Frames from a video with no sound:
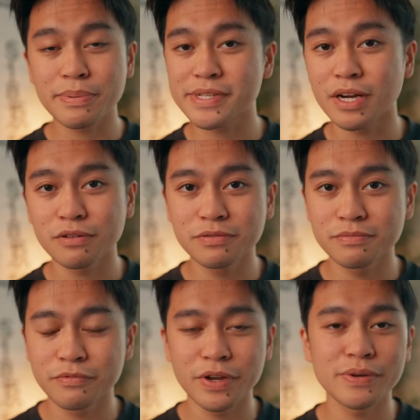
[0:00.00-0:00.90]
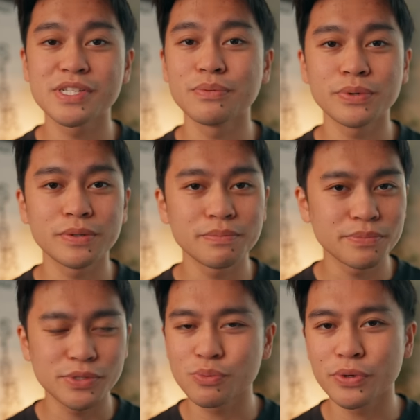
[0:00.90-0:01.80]
itself, very simple,
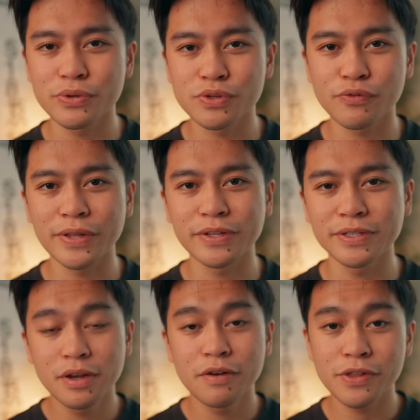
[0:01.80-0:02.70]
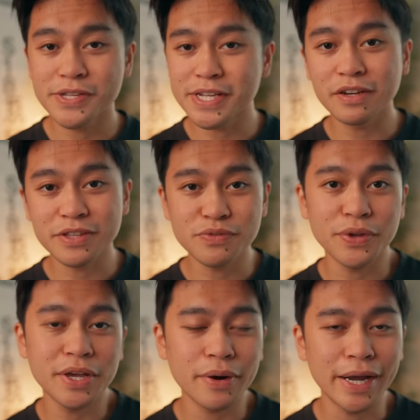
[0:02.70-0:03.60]
super user-friendly. For the sake of this video,